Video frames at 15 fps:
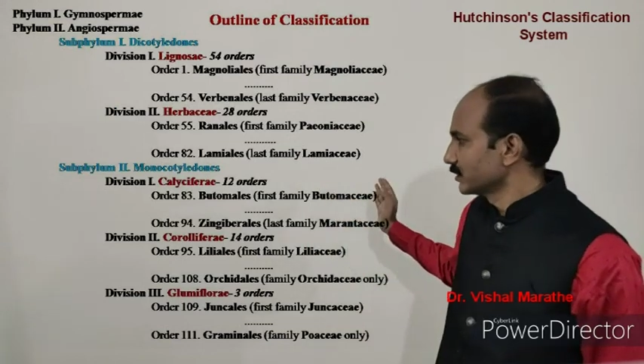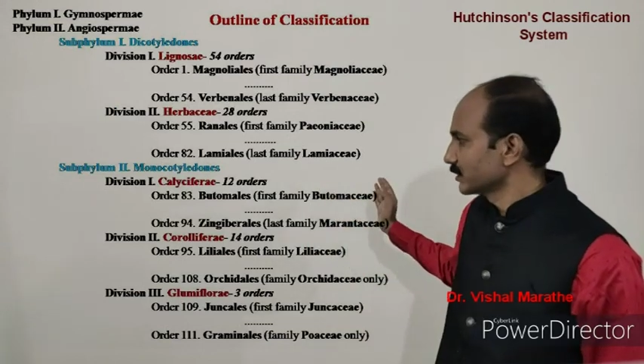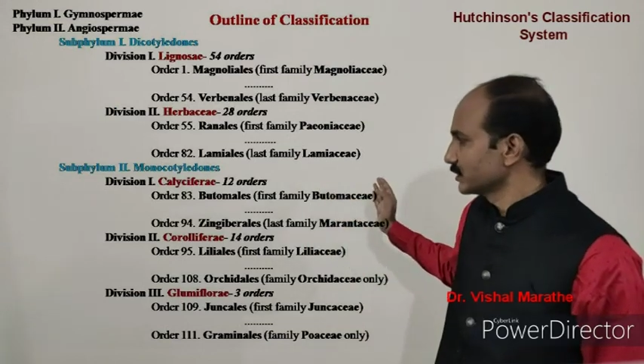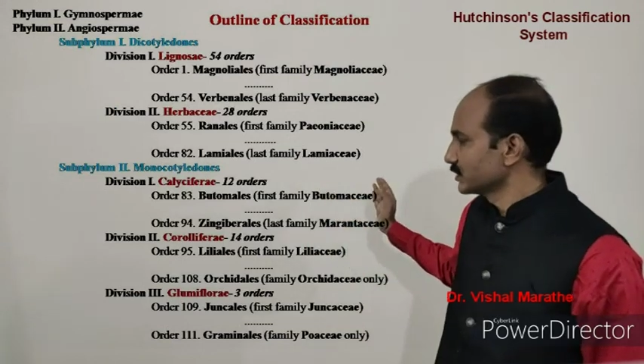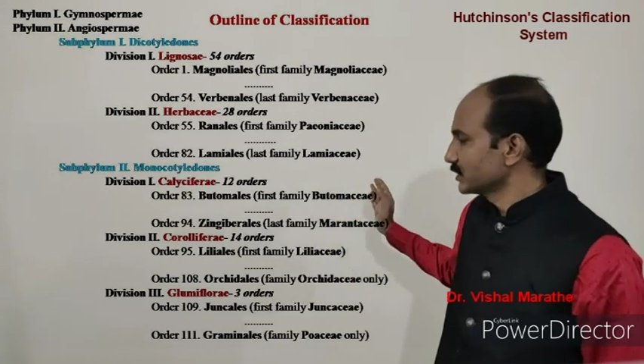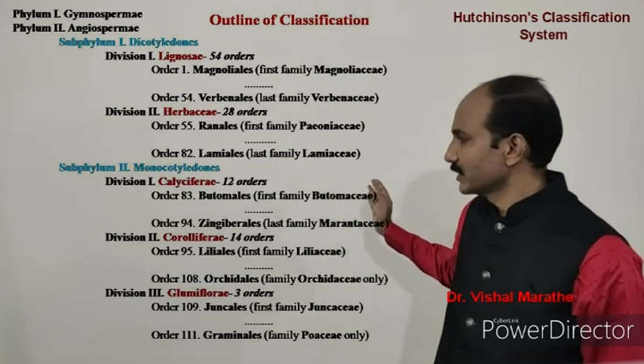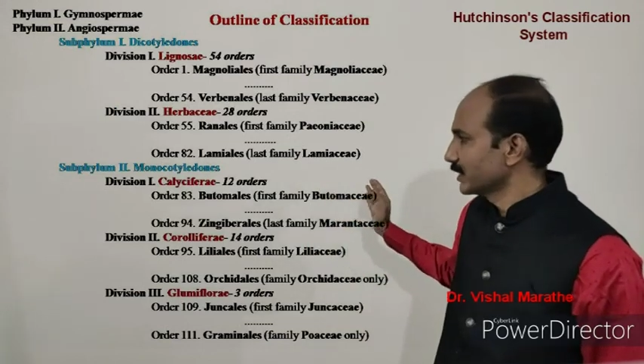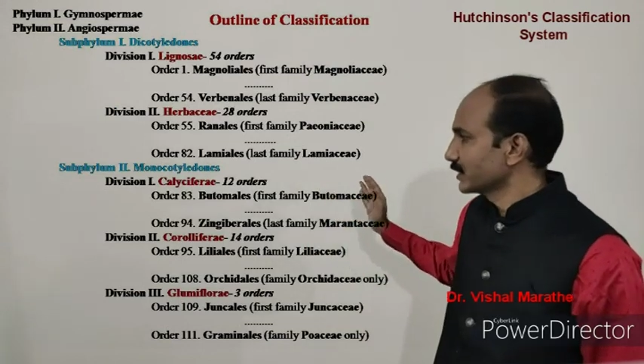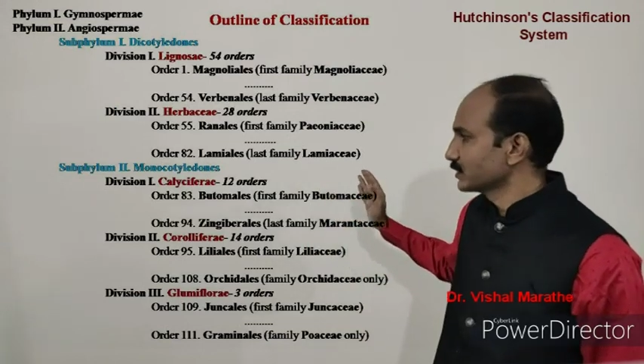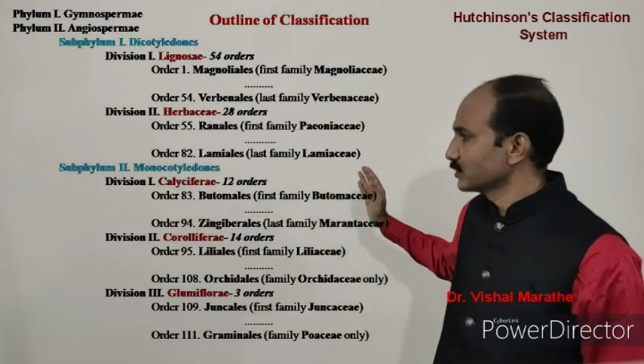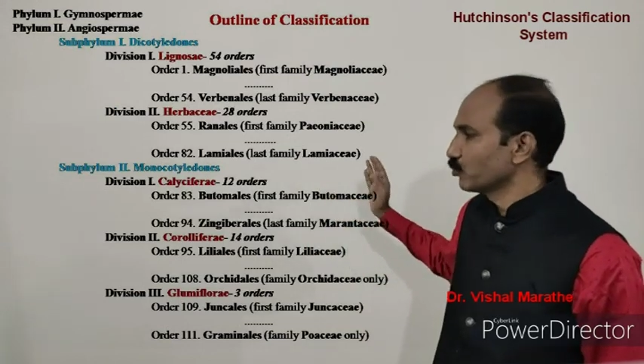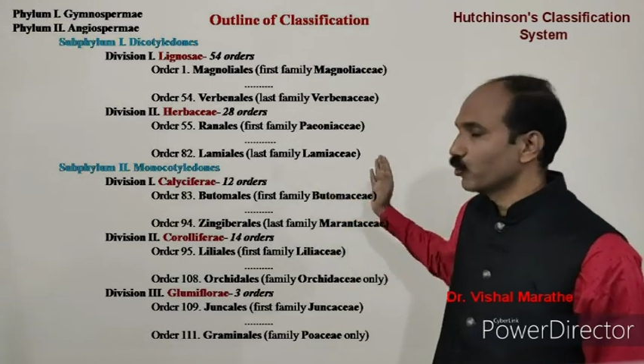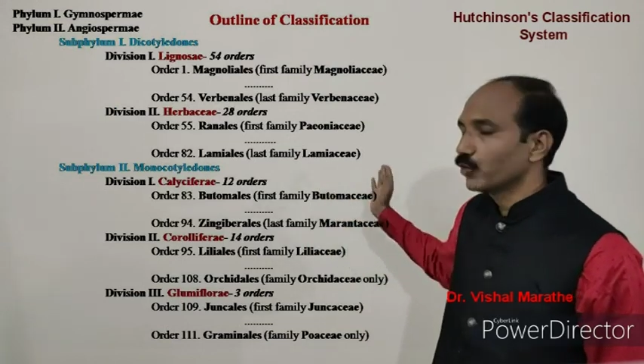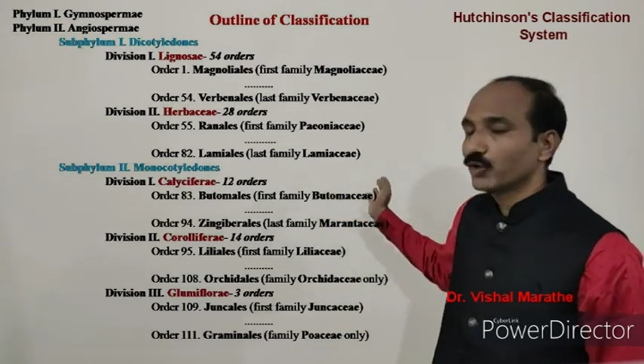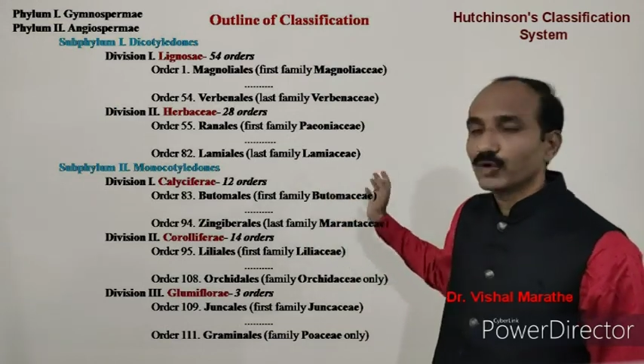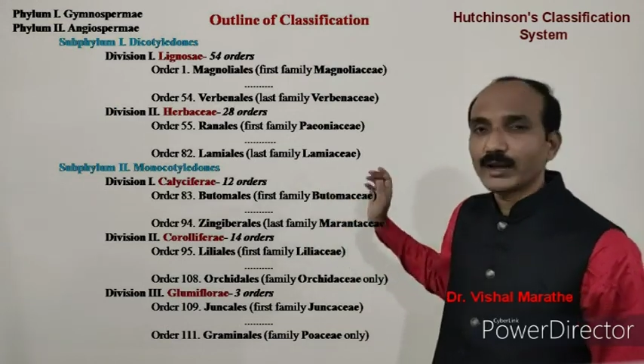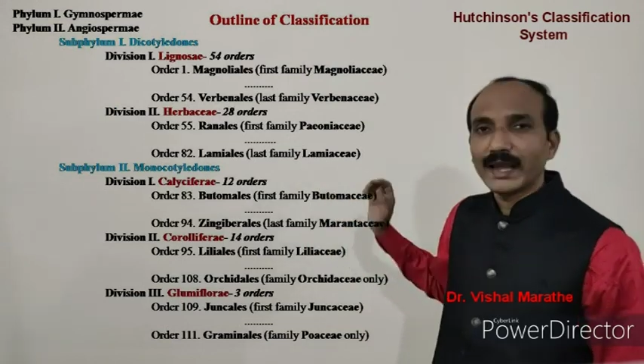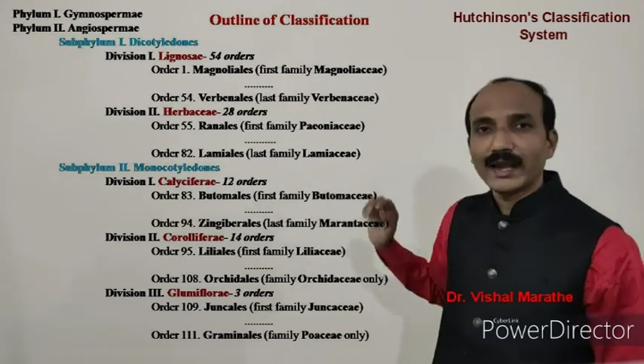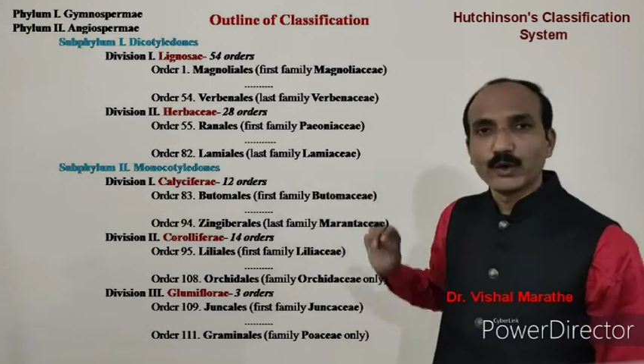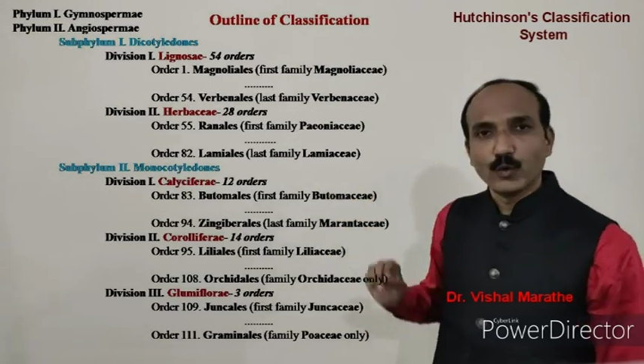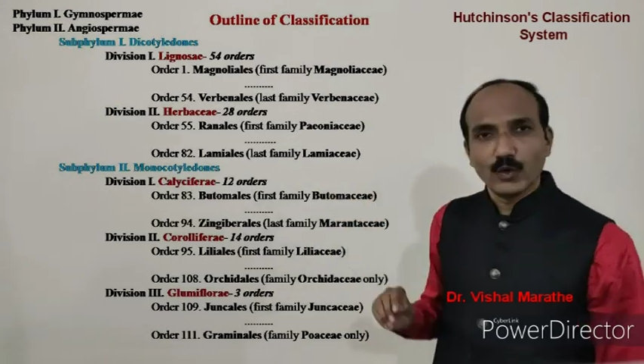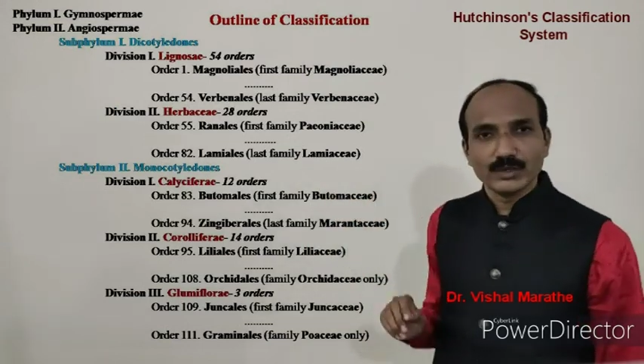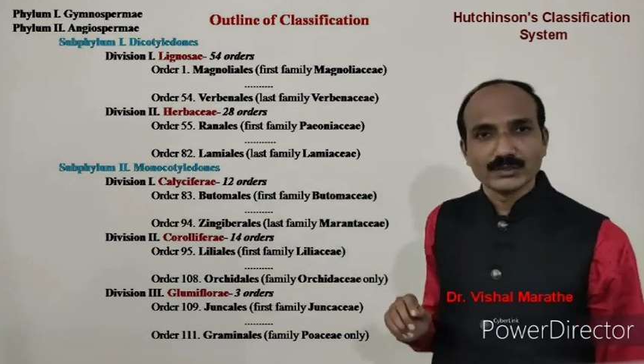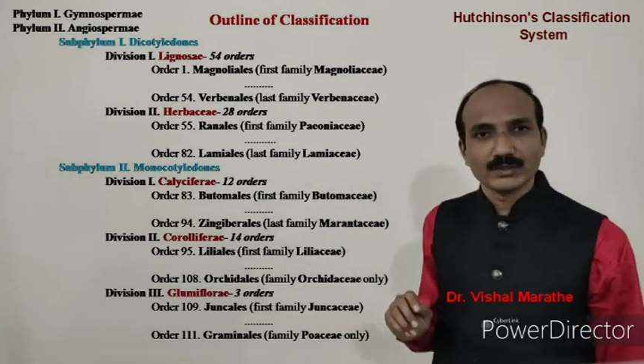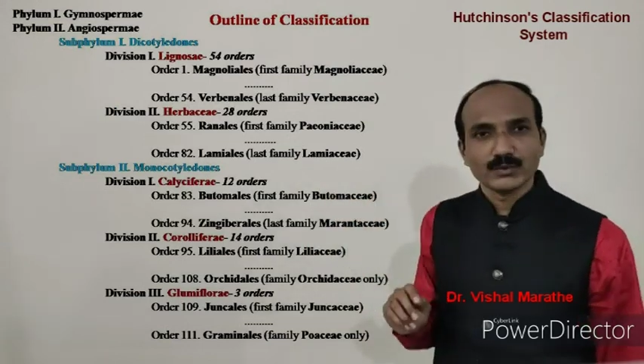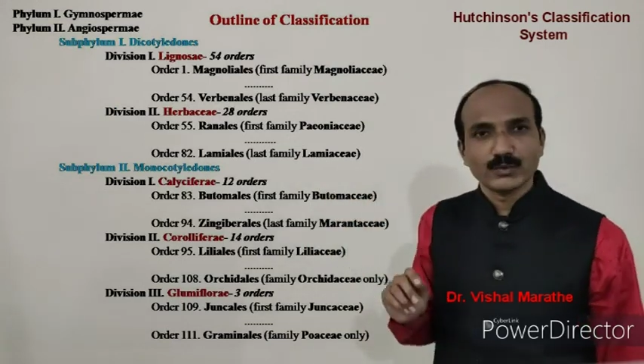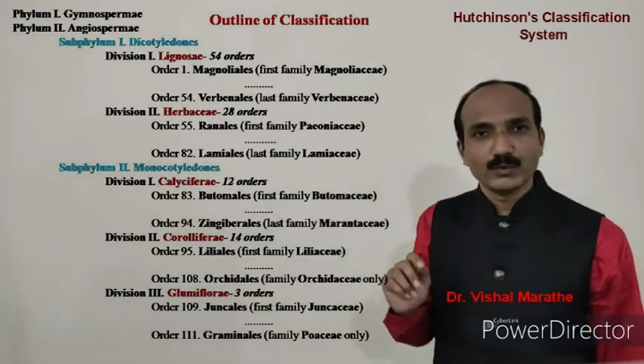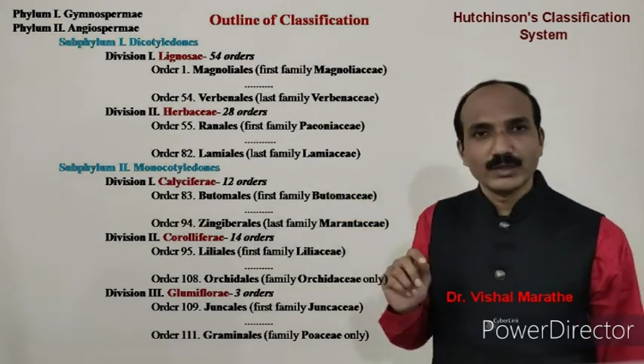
considered as a more advanced